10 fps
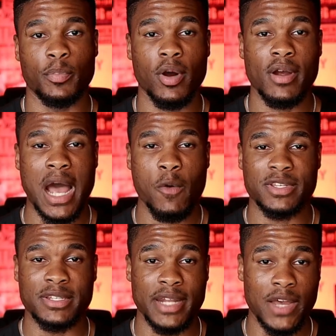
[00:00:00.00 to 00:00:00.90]
The part I
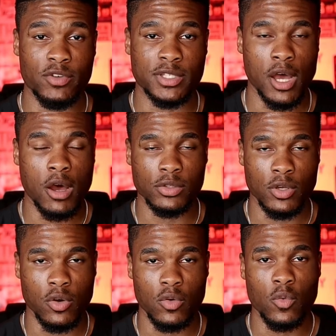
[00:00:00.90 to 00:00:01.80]
was never taught,
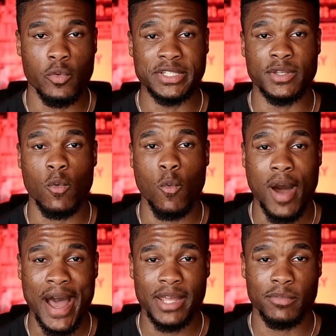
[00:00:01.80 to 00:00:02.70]
though, was the
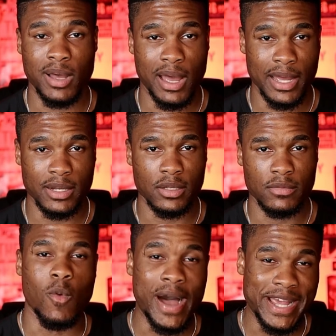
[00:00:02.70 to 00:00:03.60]
why behind
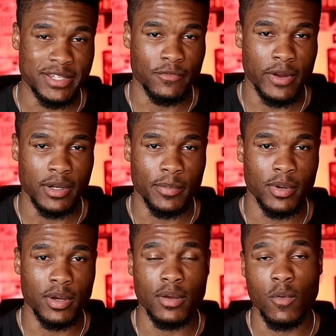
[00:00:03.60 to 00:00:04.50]
it. Why is it frowned
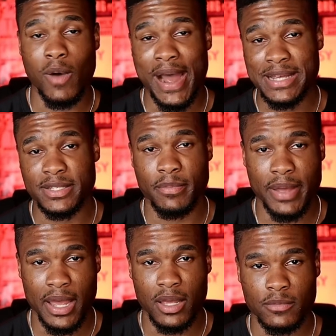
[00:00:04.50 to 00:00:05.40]
upon? Why is it
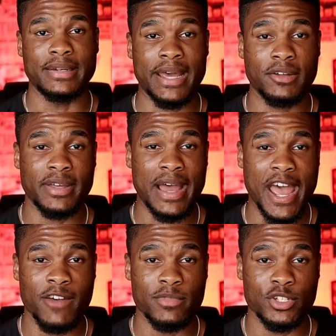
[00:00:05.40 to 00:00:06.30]
bad? Now that
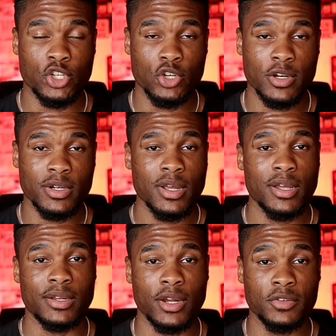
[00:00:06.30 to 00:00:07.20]
I have matured,
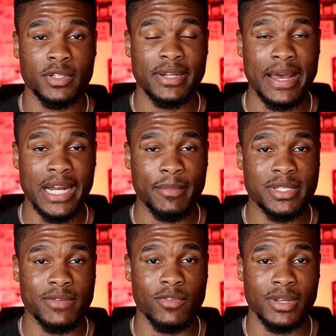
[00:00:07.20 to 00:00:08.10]
learned the
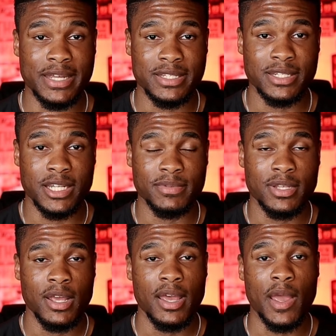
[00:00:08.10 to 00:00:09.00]
dynamics of
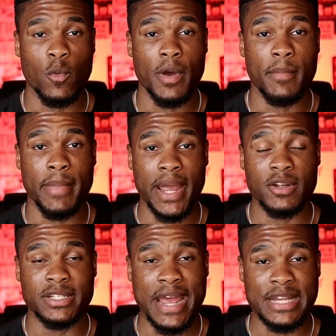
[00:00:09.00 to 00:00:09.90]
relationships, and what
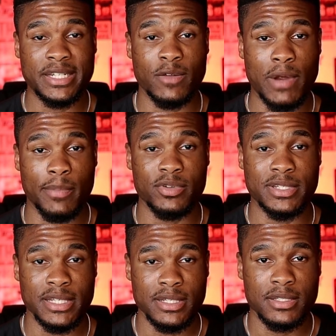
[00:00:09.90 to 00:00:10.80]
marriage actually
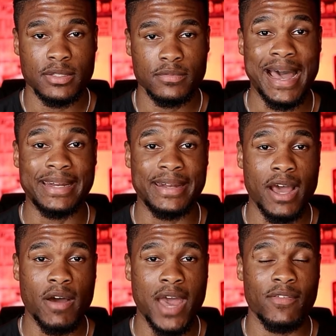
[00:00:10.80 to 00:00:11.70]
represents, I
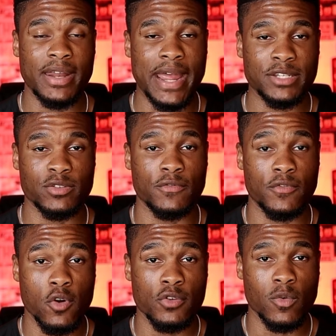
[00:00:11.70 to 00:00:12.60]
now have an answer
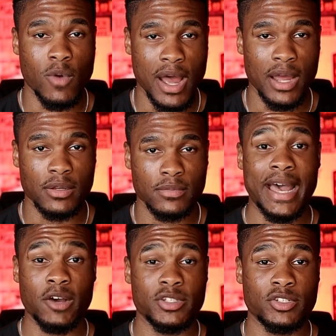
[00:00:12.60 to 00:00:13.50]
for the why.
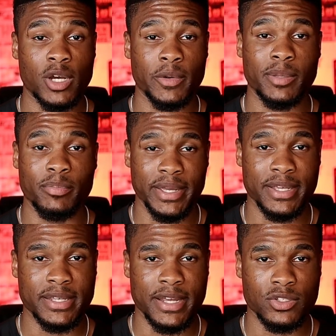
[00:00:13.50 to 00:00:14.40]
I'll just start with the
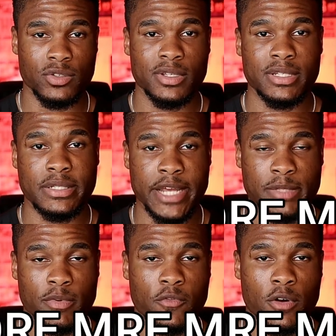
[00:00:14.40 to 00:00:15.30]
biggest answer:
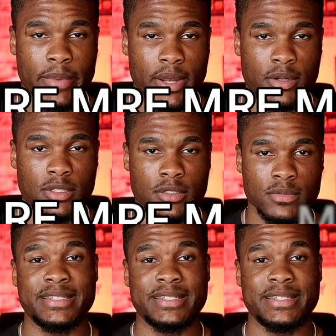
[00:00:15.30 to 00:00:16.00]
sex before marriage.